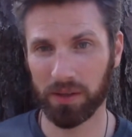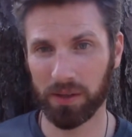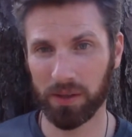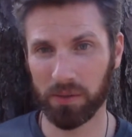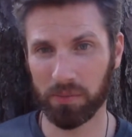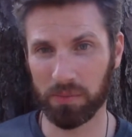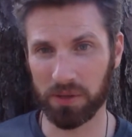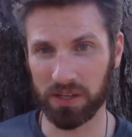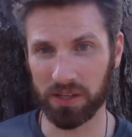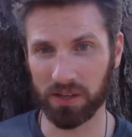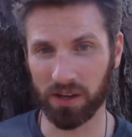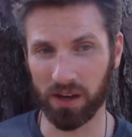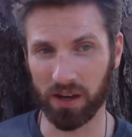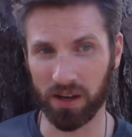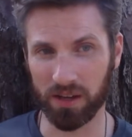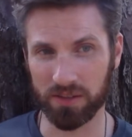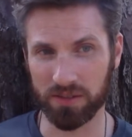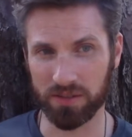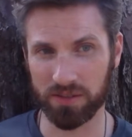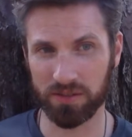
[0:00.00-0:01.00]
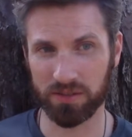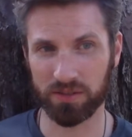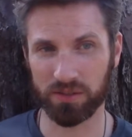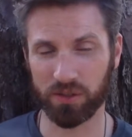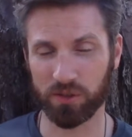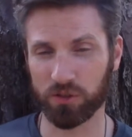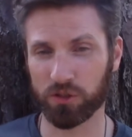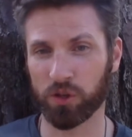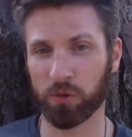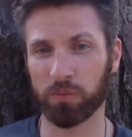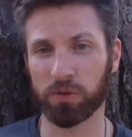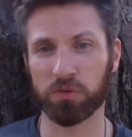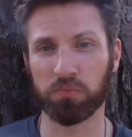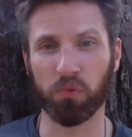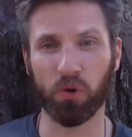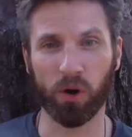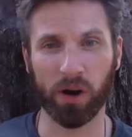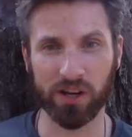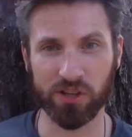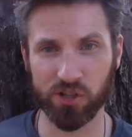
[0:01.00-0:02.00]
because they're so much
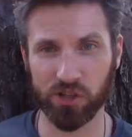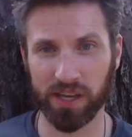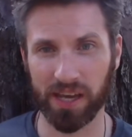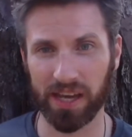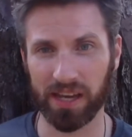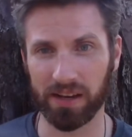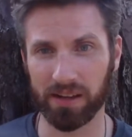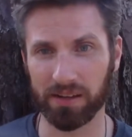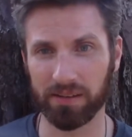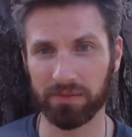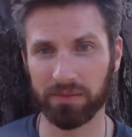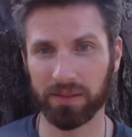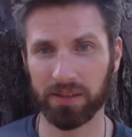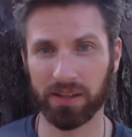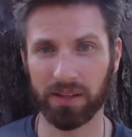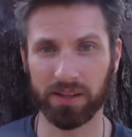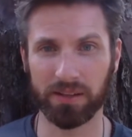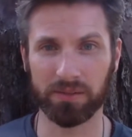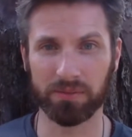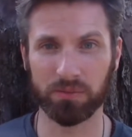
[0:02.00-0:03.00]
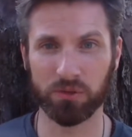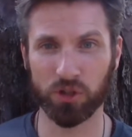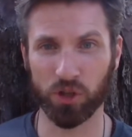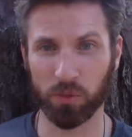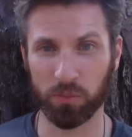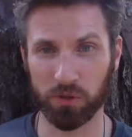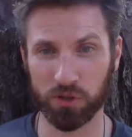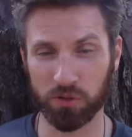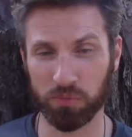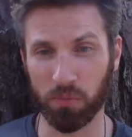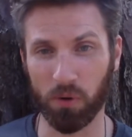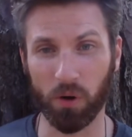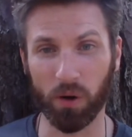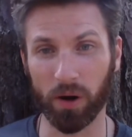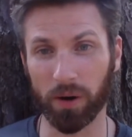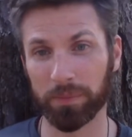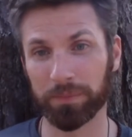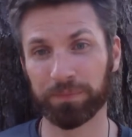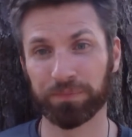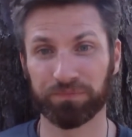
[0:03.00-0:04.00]
more educated and so much
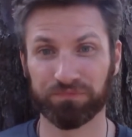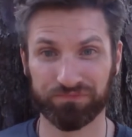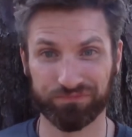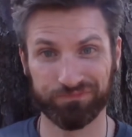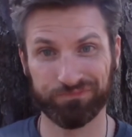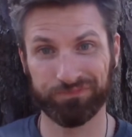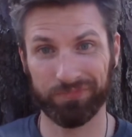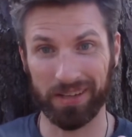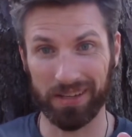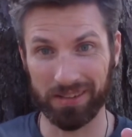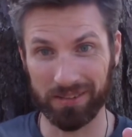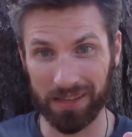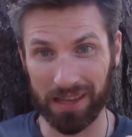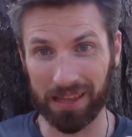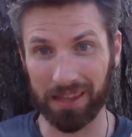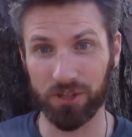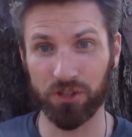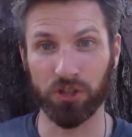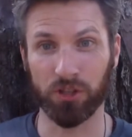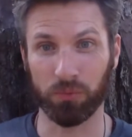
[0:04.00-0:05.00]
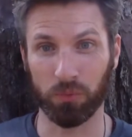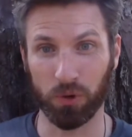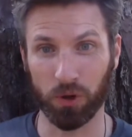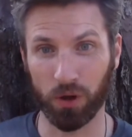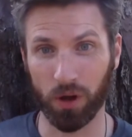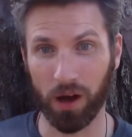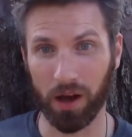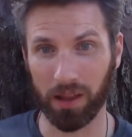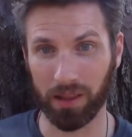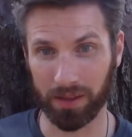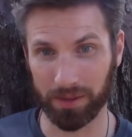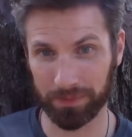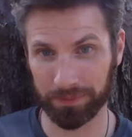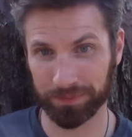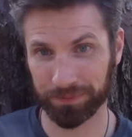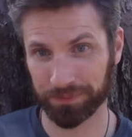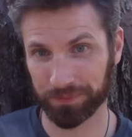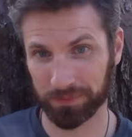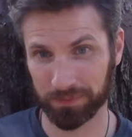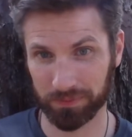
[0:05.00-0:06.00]
more intelligent, we'll call it.
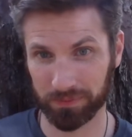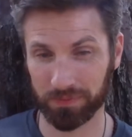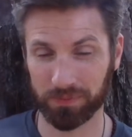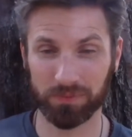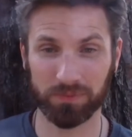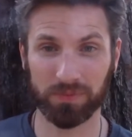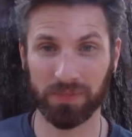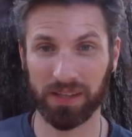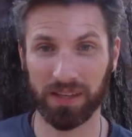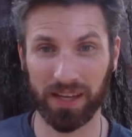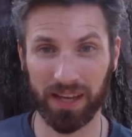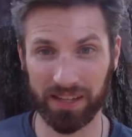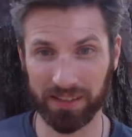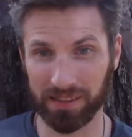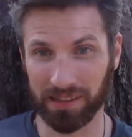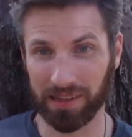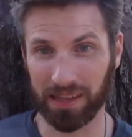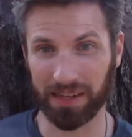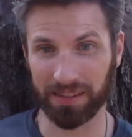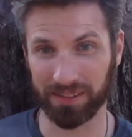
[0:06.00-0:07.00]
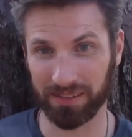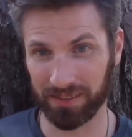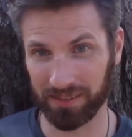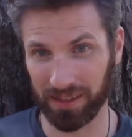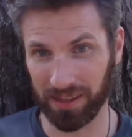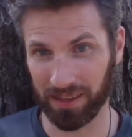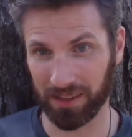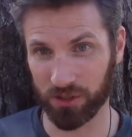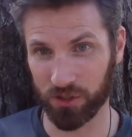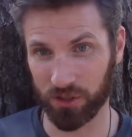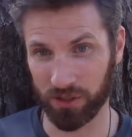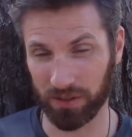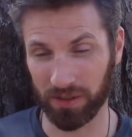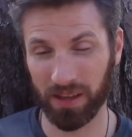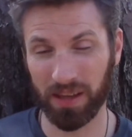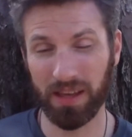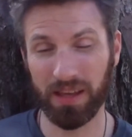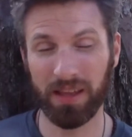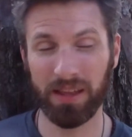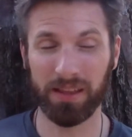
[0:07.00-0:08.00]
Intellect intelligent.
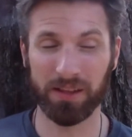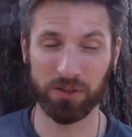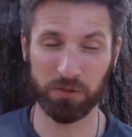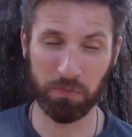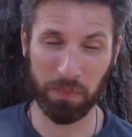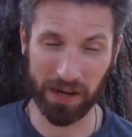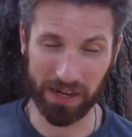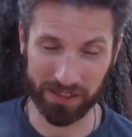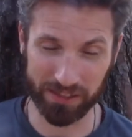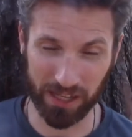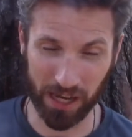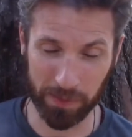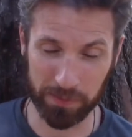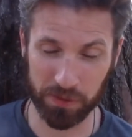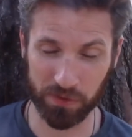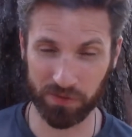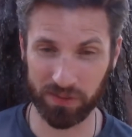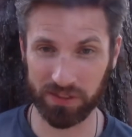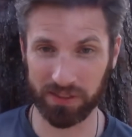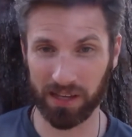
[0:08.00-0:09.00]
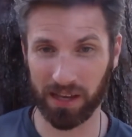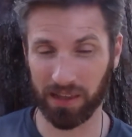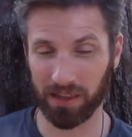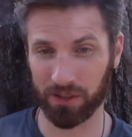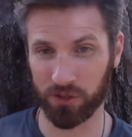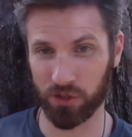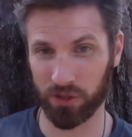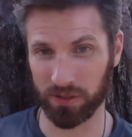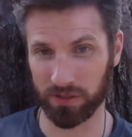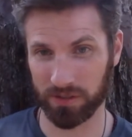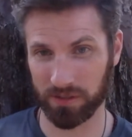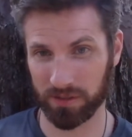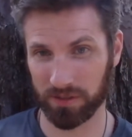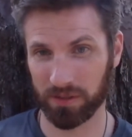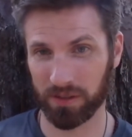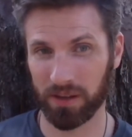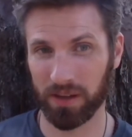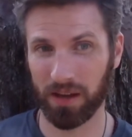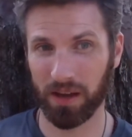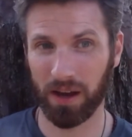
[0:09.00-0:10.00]
There's many types of intelligence.
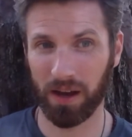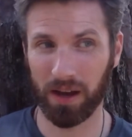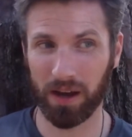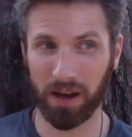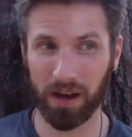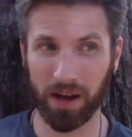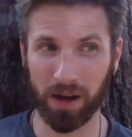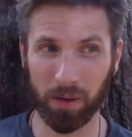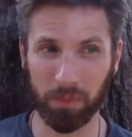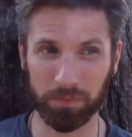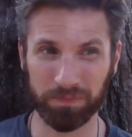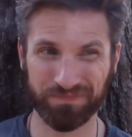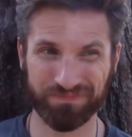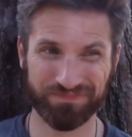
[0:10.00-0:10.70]
And